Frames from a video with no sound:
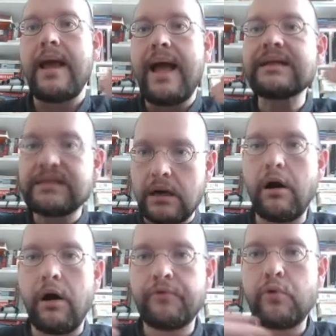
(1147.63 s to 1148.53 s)
And
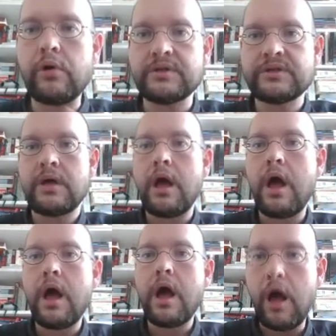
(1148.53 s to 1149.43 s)
so, of course,
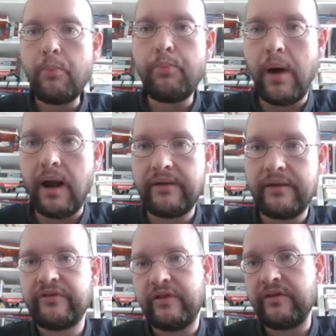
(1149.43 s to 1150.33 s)
her
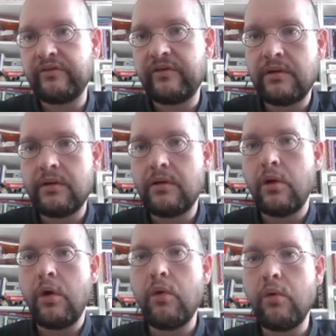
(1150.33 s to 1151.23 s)
policies
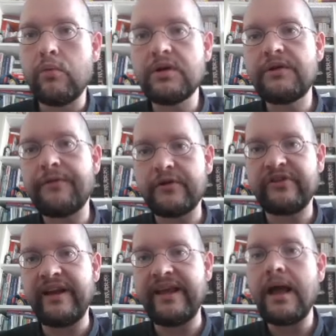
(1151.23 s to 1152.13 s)
would
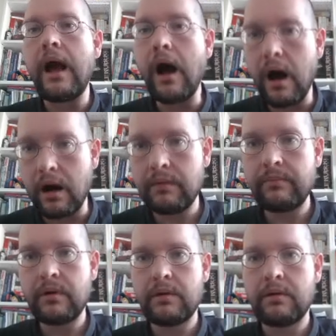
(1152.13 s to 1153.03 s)
firstly
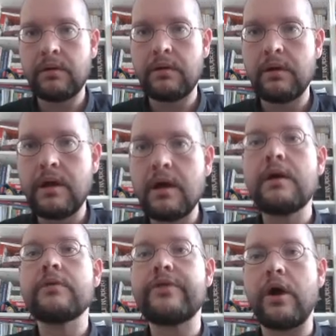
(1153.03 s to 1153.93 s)
harm
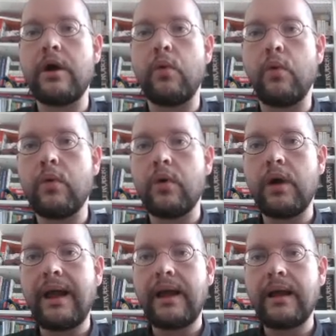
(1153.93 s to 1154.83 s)
the
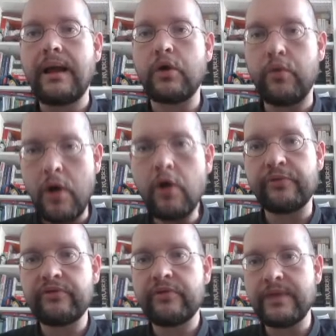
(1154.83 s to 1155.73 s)

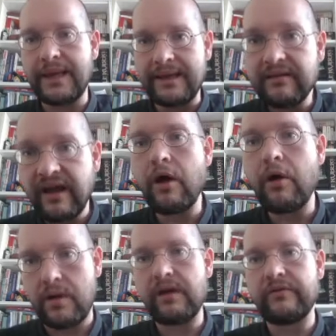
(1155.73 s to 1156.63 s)
groups, the
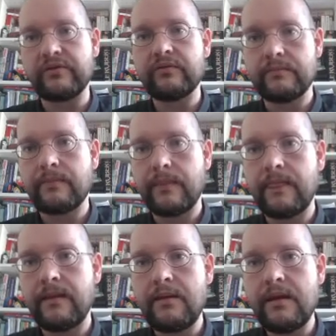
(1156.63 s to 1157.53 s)
categories
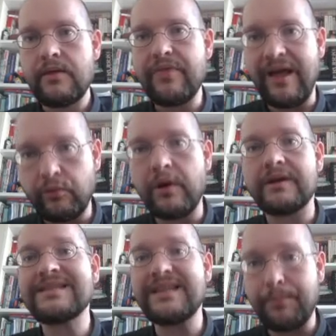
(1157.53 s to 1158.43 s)
that
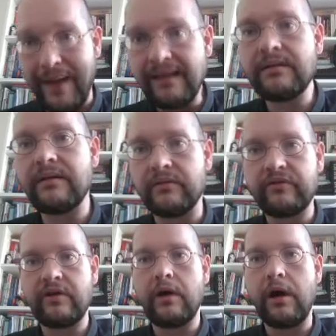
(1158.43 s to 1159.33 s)
were
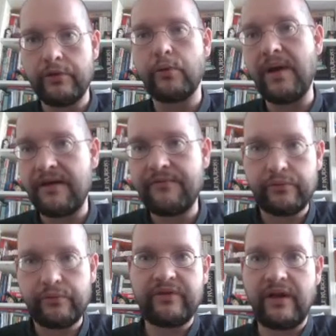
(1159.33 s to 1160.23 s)
dependent on the
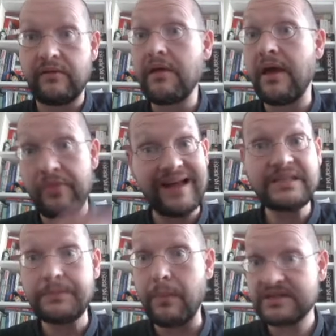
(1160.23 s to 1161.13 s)
welfare state. And
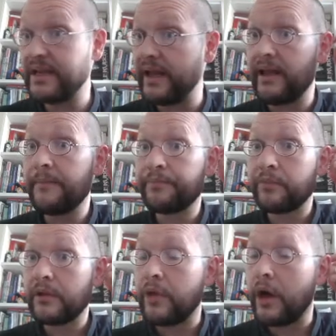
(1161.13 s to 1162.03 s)
that's mostly
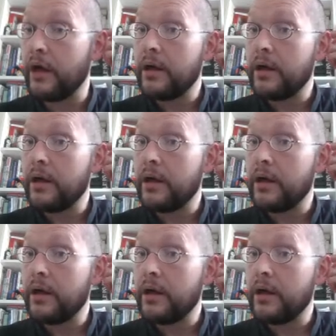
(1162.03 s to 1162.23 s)
the